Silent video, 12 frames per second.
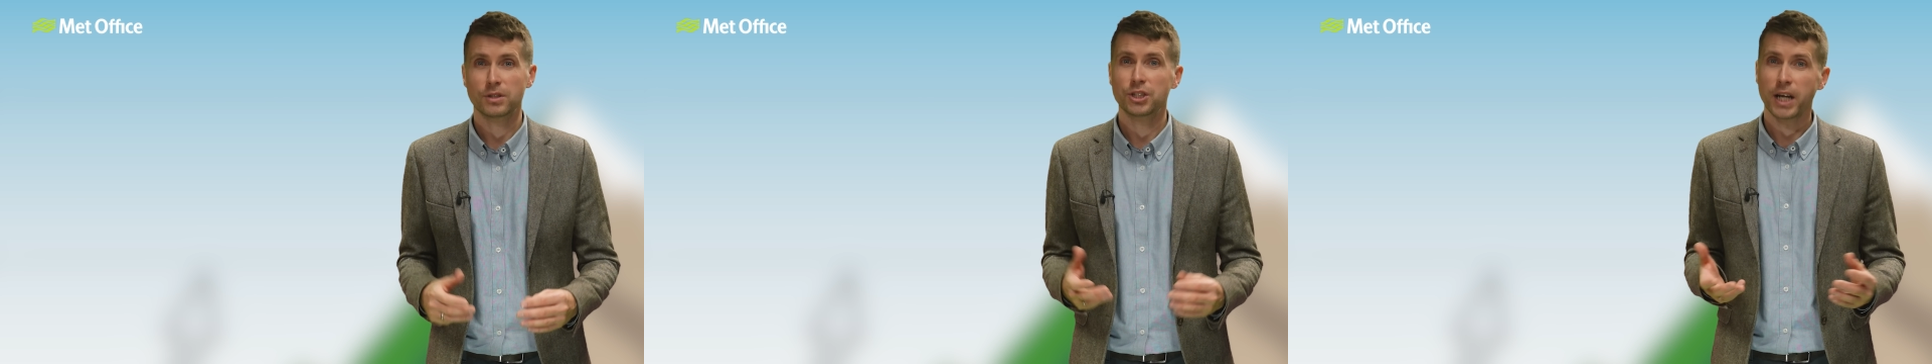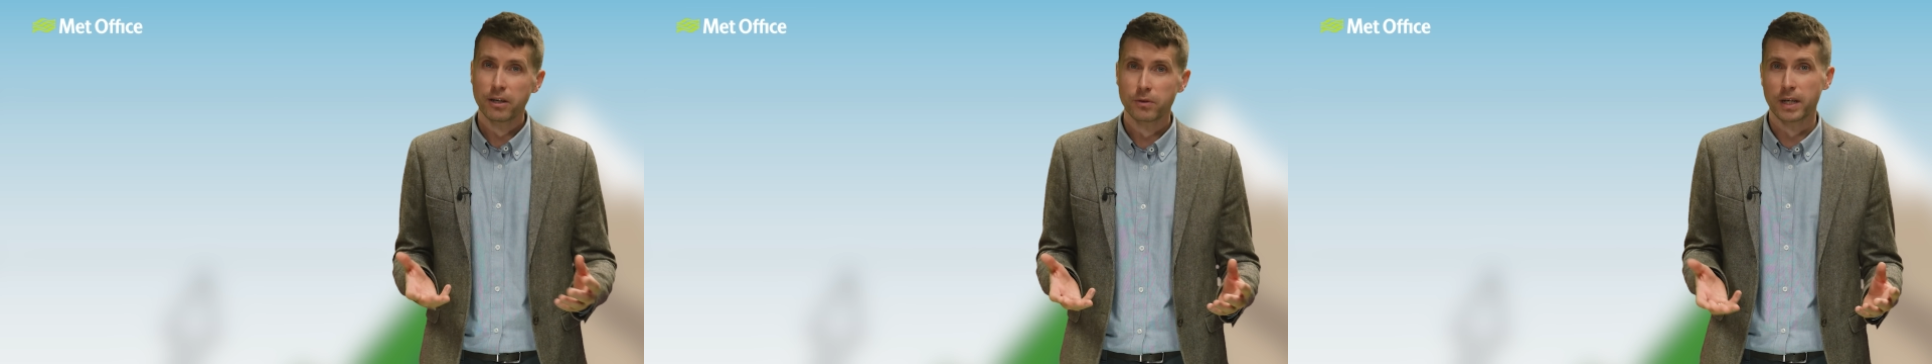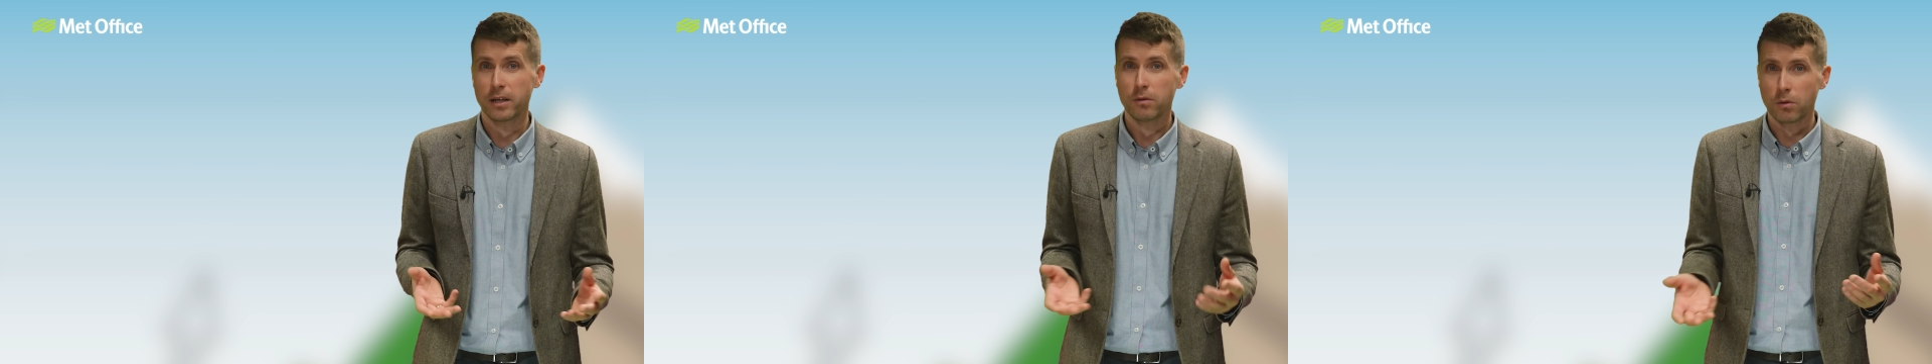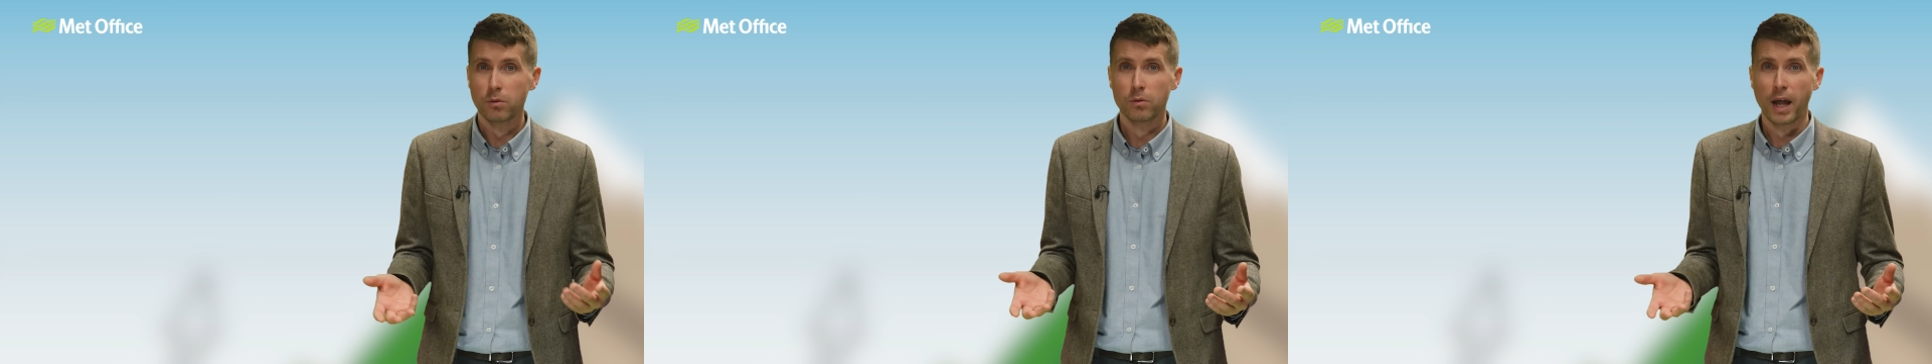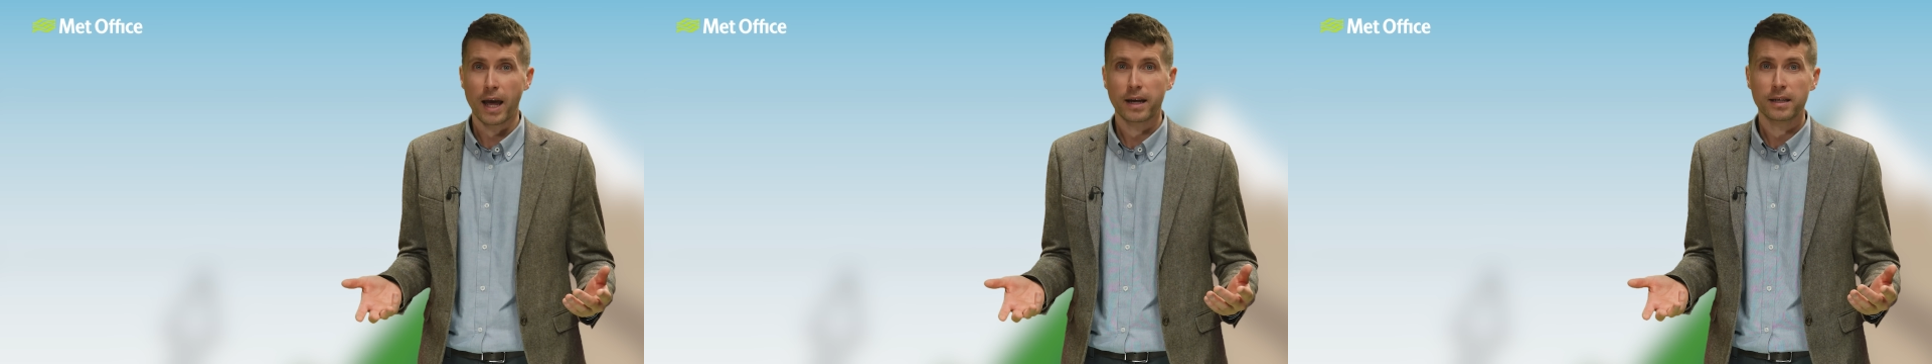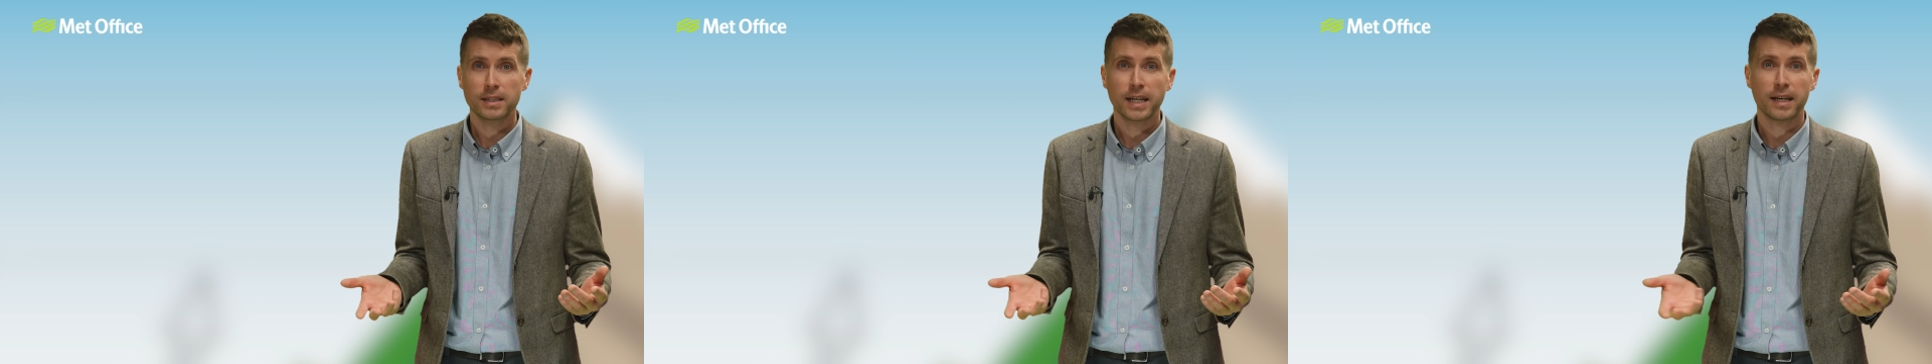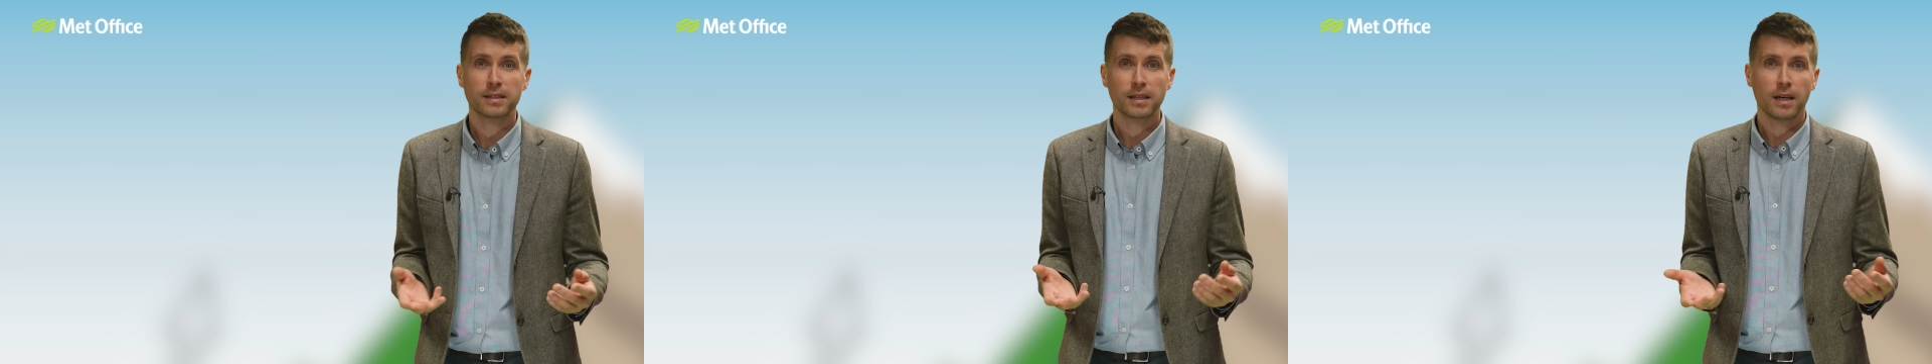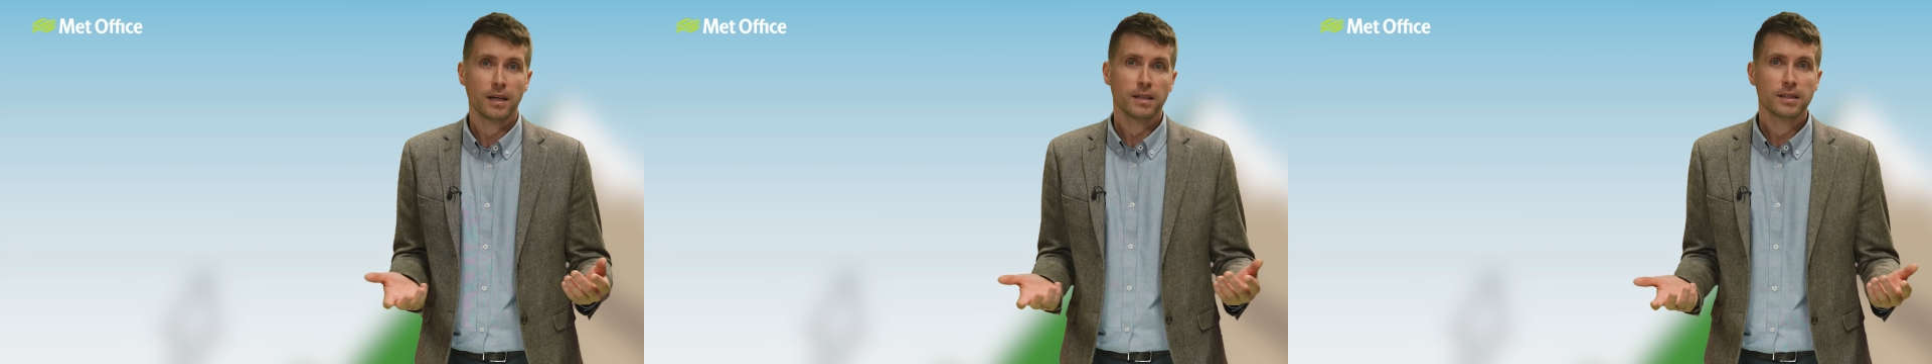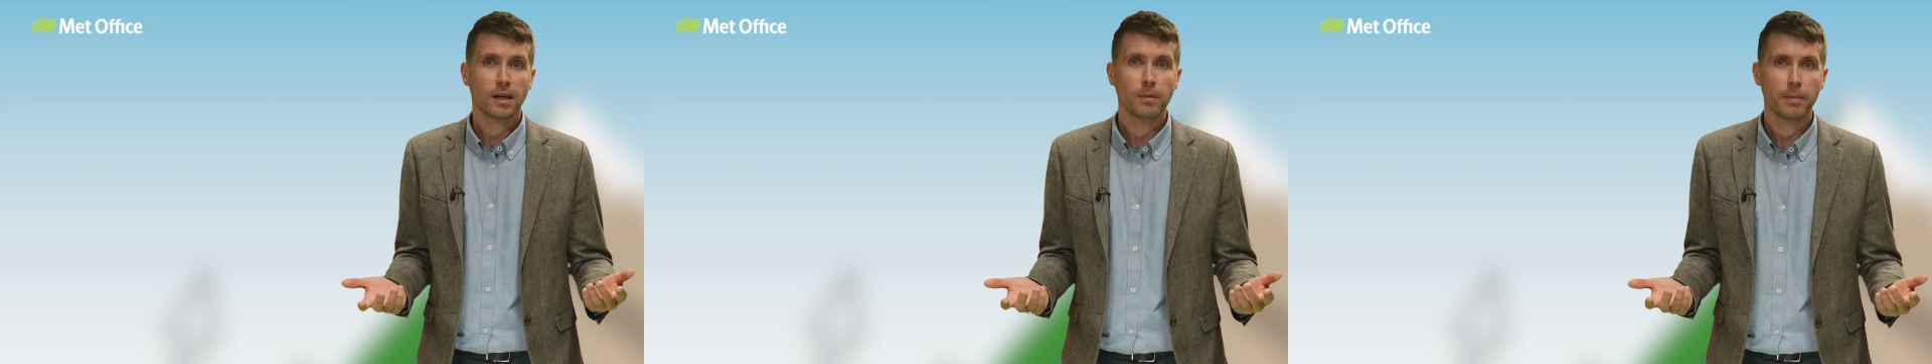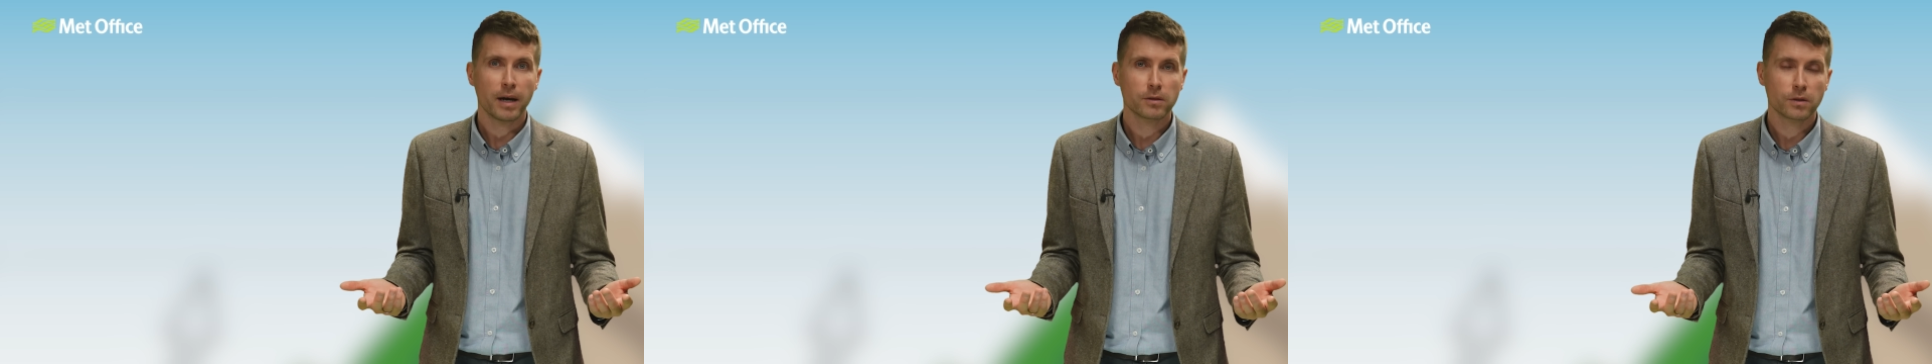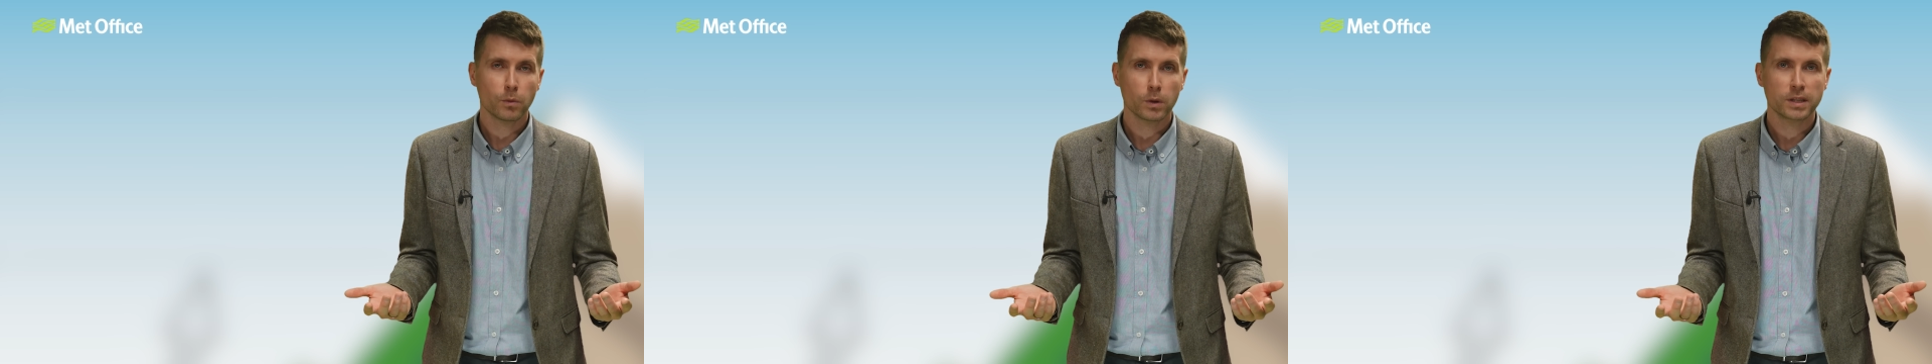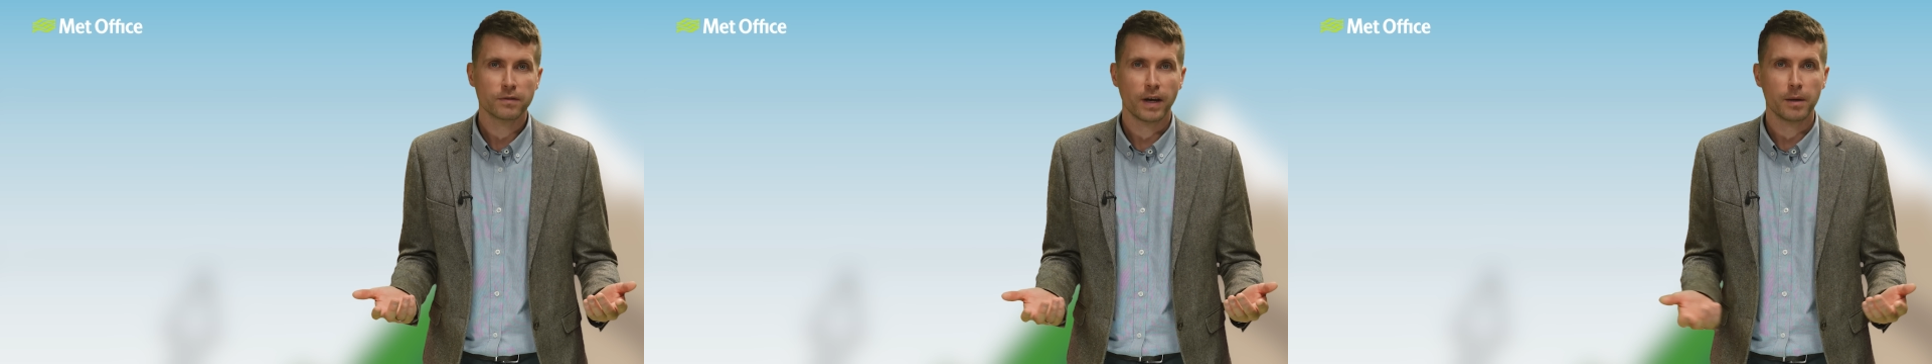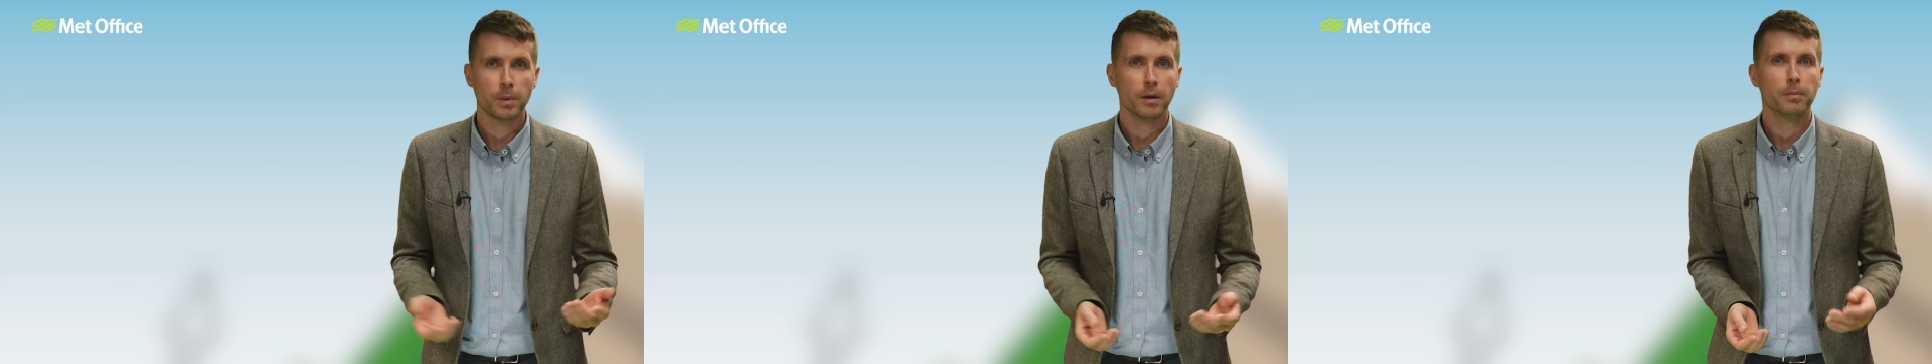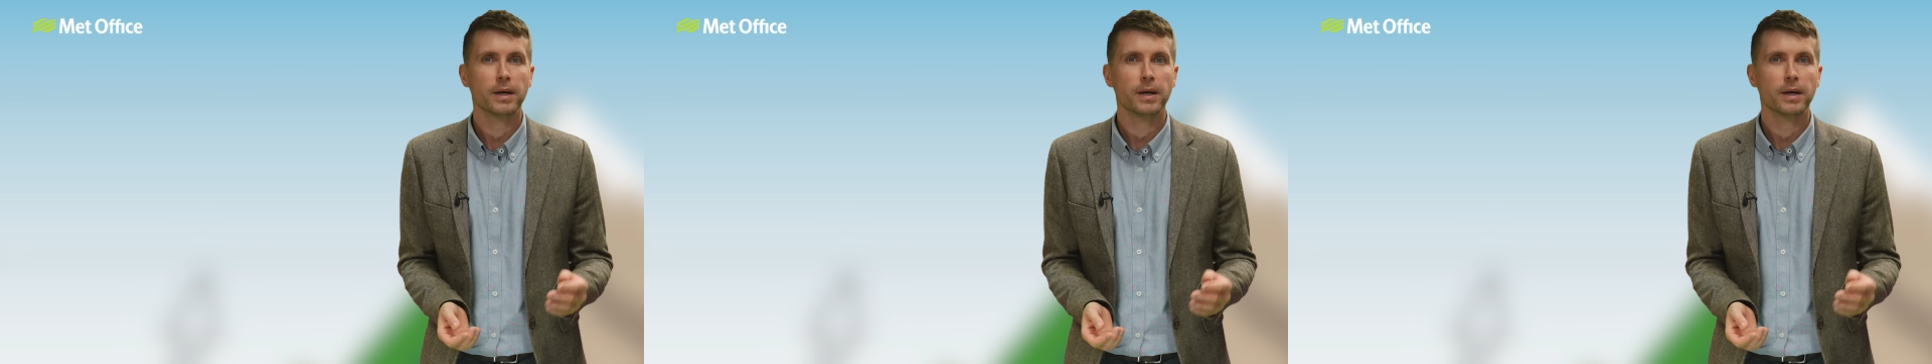Generally, all air contains some amount of water vapour,